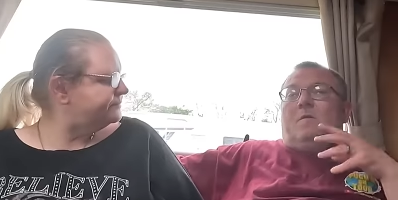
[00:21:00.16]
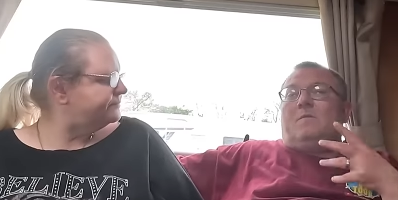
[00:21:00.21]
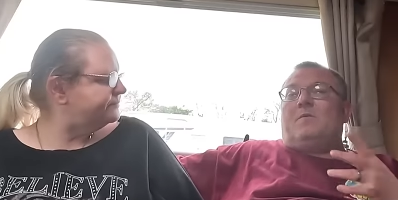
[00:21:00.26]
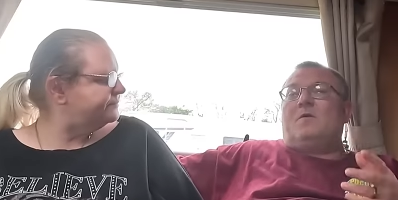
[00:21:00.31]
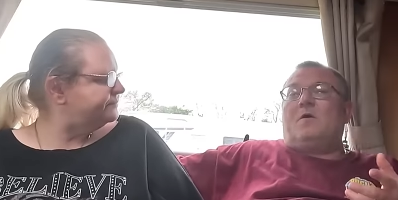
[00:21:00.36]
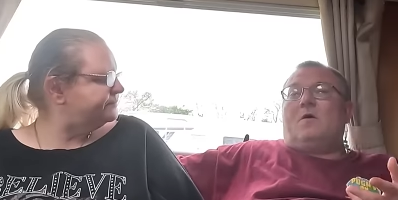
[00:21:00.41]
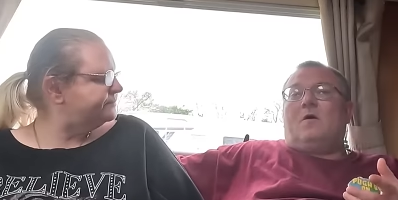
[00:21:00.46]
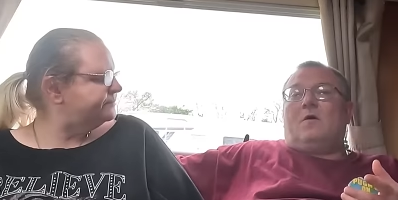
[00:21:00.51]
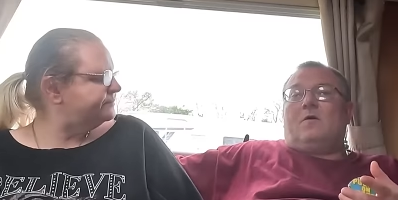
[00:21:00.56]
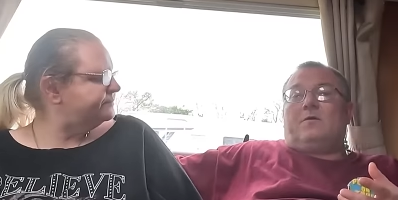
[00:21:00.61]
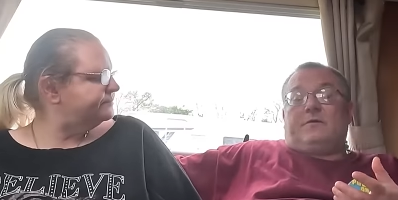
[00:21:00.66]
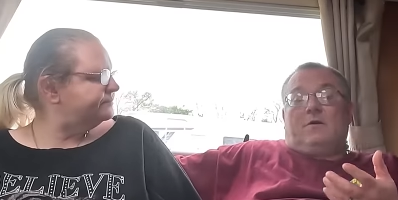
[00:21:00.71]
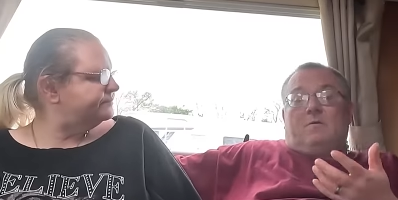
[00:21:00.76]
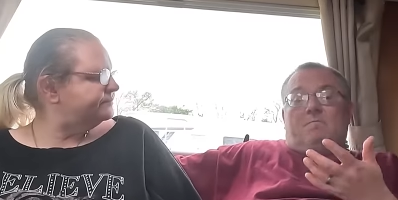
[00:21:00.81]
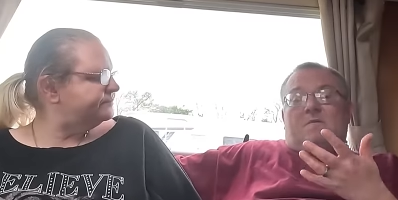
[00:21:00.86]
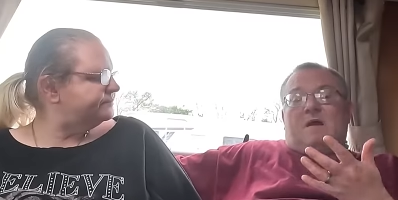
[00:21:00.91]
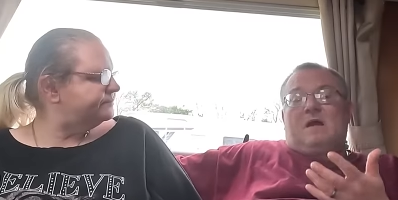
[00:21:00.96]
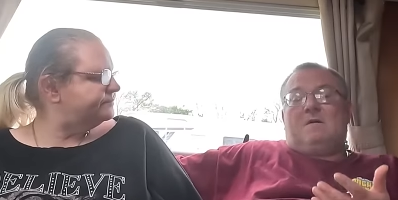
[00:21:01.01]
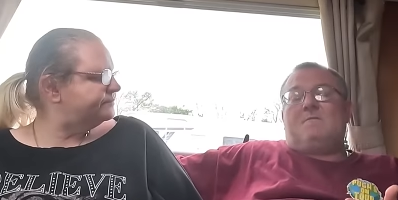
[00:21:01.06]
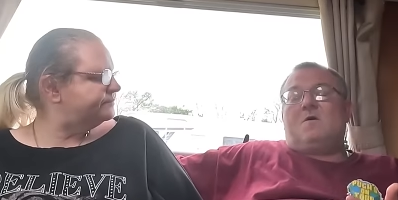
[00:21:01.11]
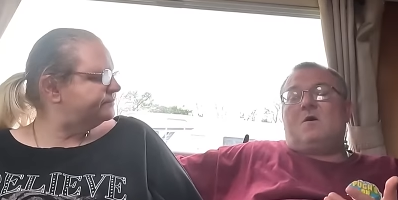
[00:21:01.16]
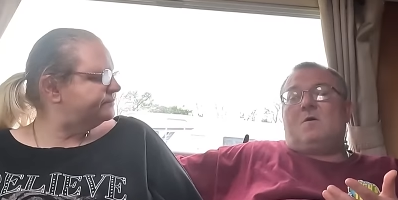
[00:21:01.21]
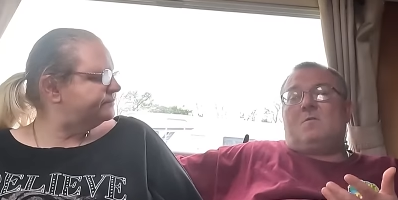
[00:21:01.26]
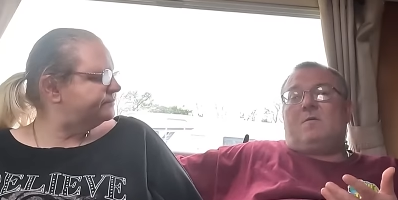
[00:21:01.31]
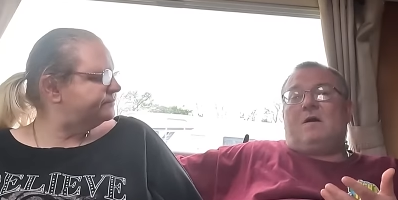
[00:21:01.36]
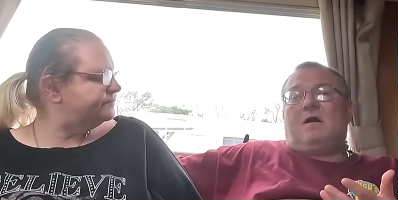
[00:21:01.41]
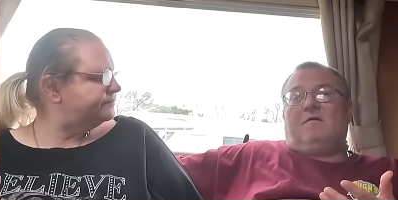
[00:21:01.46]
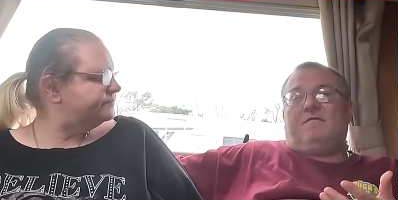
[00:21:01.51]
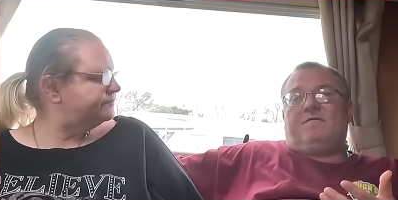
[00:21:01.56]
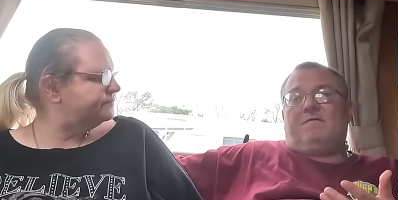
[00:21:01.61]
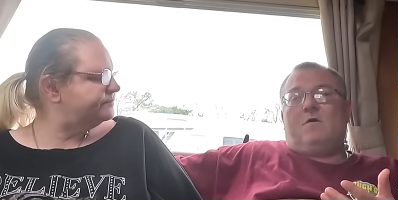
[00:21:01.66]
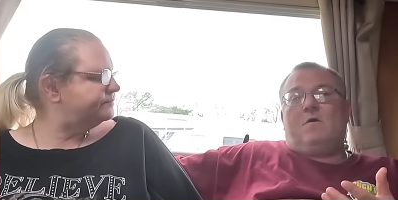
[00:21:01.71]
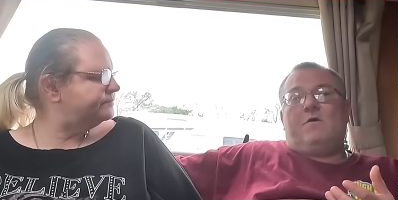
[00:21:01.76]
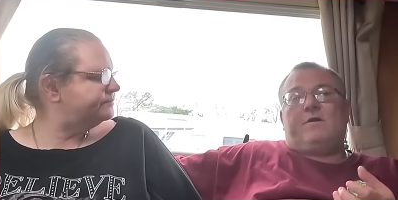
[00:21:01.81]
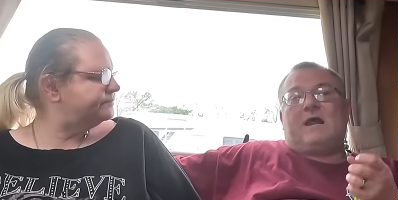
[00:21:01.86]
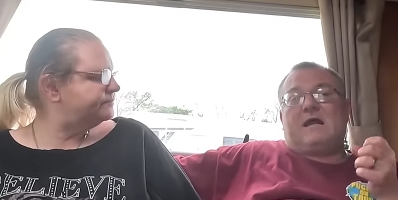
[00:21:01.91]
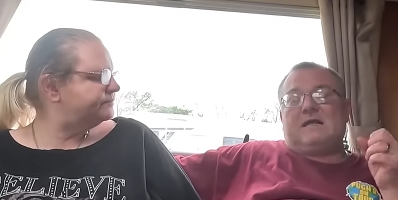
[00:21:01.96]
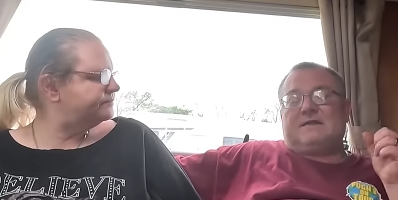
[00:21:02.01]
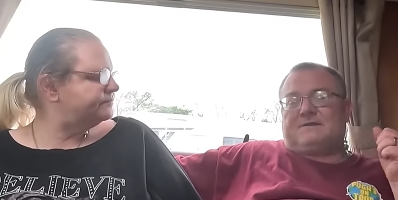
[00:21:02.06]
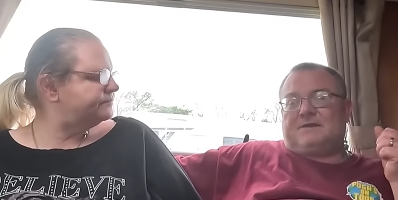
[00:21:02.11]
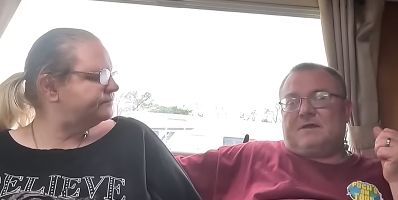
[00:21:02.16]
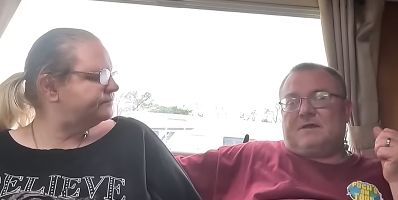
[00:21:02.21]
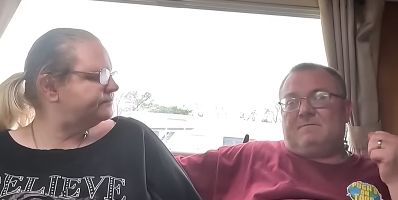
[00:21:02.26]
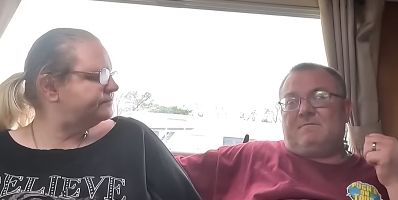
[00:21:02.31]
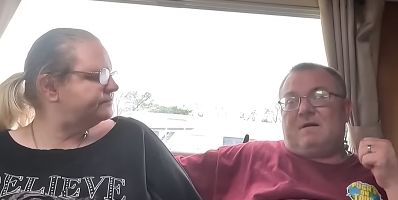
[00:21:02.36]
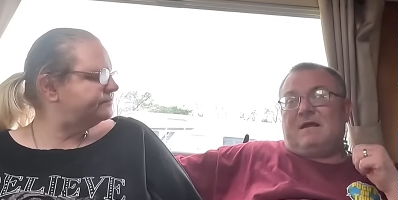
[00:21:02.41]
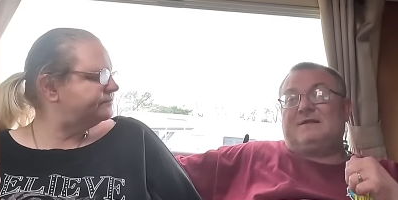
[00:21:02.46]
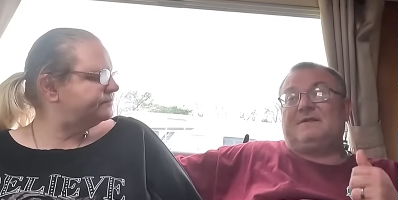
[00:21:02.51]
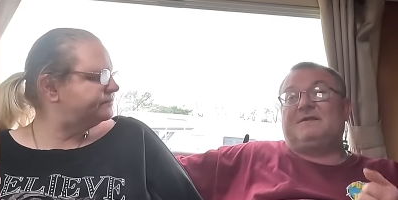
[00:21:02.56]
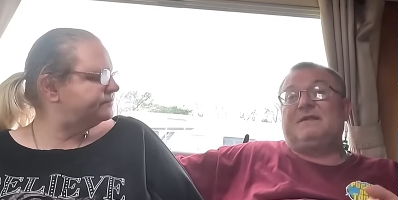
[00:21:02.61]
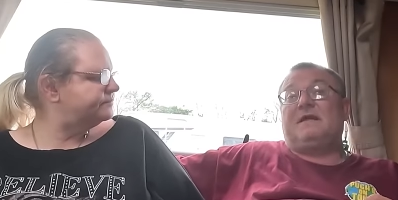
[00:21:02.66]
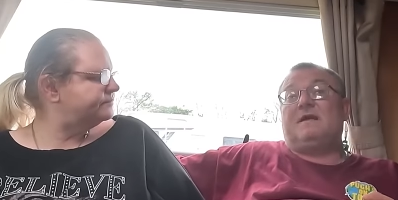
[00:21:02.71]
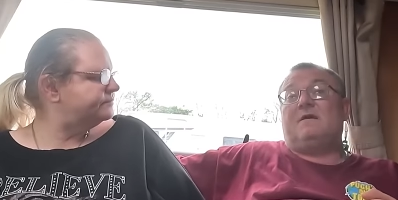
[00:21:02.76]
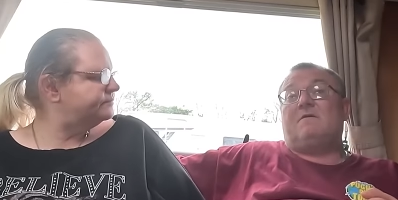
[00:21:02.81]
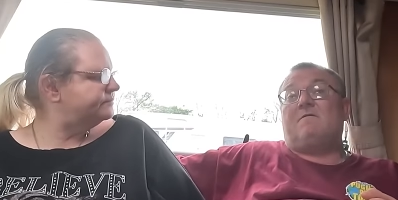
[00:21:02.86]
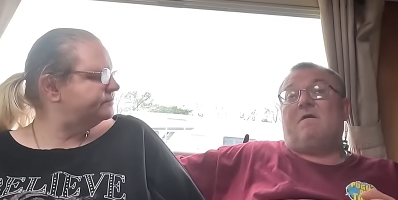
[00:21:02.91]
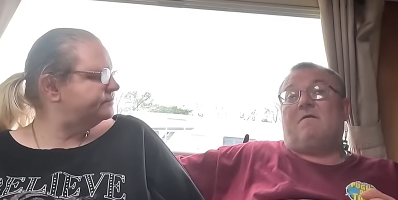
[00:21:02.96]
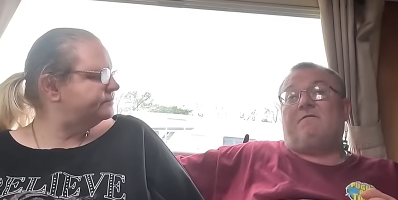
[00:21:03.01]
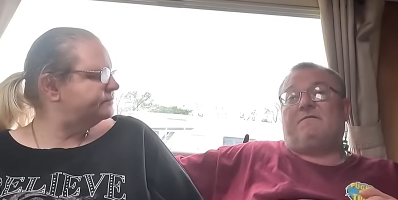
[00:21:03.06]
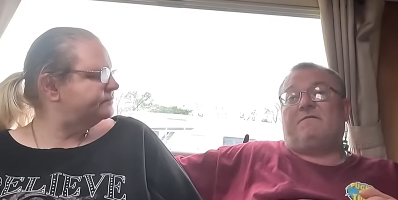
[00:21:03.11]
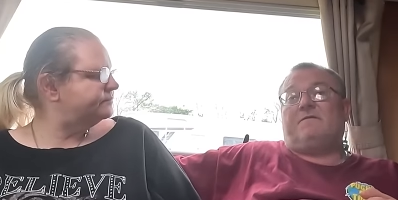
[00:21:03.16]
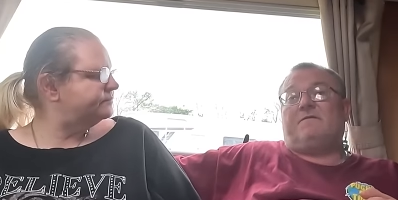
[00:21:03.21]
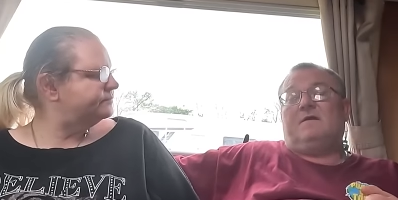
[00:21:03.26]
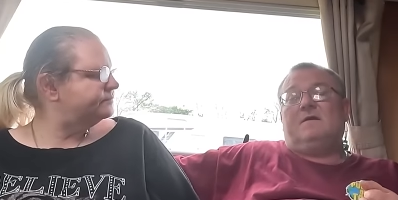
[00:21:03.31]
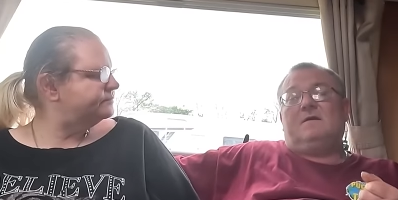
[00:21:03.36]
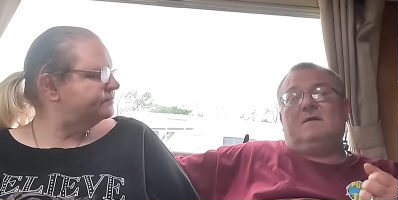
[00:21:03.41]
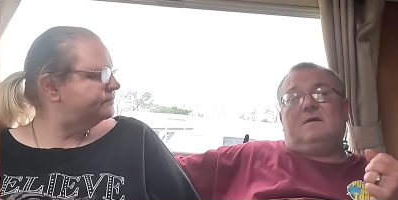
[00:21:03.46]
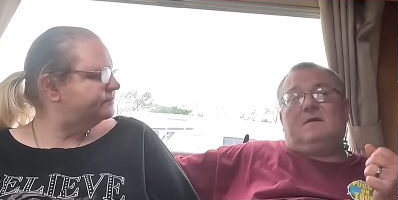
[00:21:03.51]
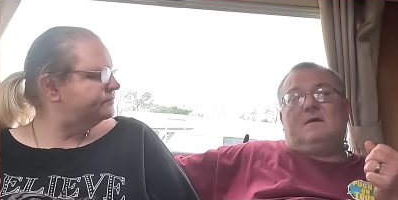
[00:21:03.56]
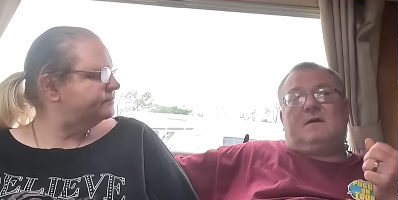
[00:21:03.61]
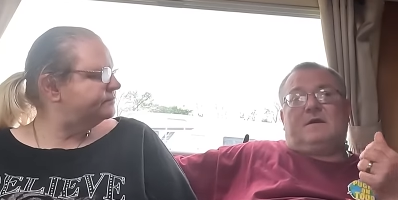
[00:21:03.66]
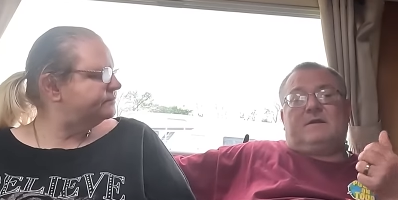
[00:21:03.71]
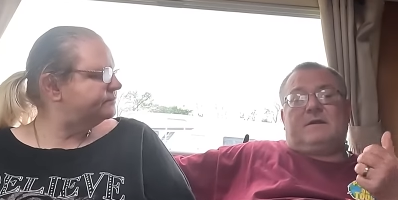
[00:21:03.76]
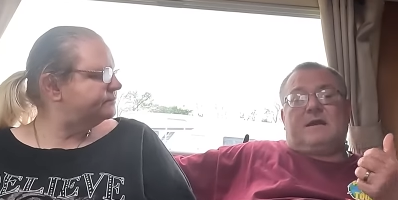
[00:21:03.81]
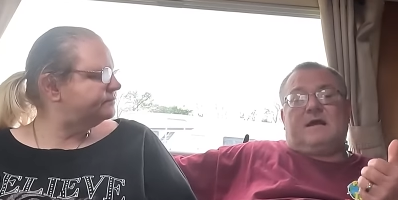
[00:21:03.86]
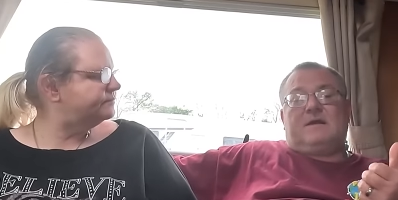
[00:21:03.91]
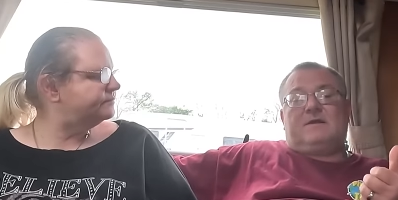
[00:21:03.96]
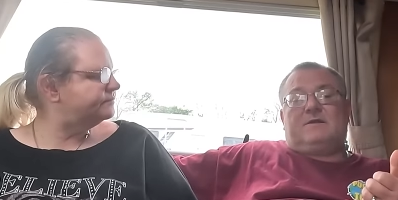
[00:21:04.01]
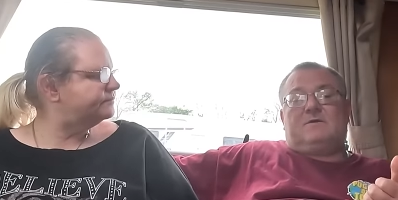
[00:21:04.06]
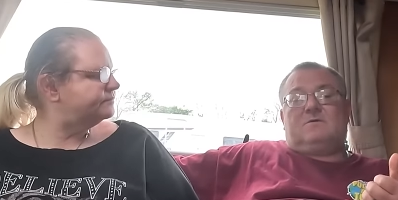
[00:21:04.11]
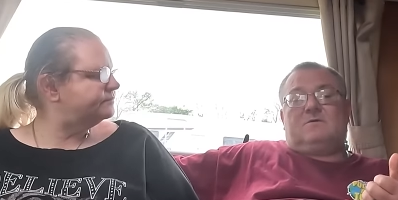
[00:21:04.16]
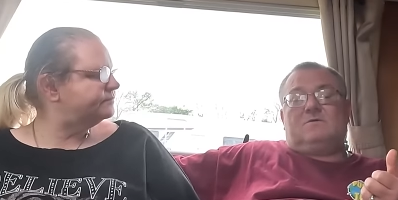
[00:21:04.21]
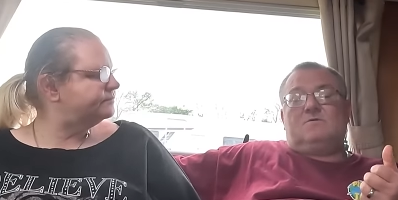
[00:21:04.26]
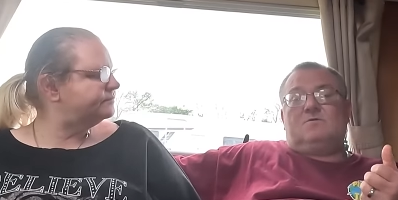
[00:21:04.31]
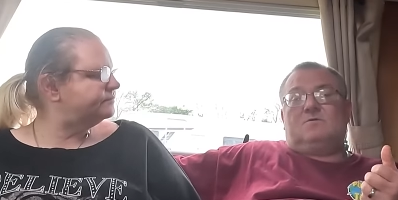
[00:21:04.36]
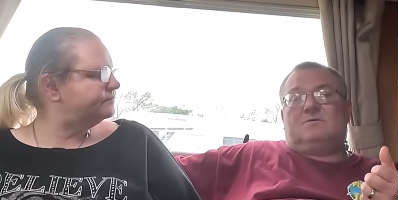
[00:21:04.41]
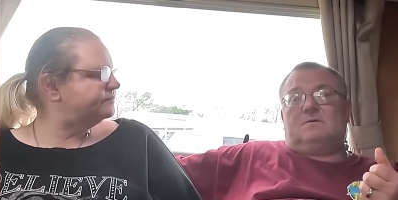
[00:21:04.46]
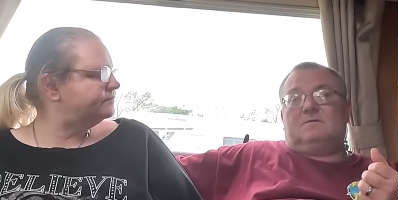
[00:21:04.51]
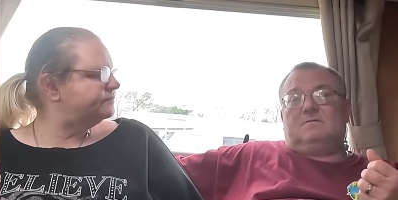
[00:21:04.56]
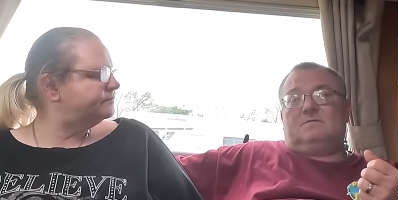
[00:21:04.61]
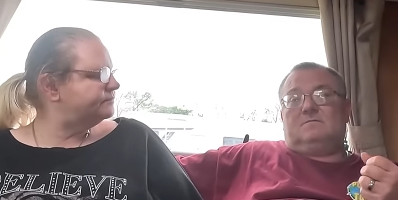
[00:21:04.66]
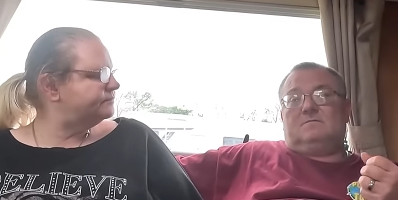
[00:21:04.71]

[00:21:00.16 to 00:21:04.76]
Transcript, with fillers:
Speaker 1: abroad on my mobile phone, I turn my data off, and I use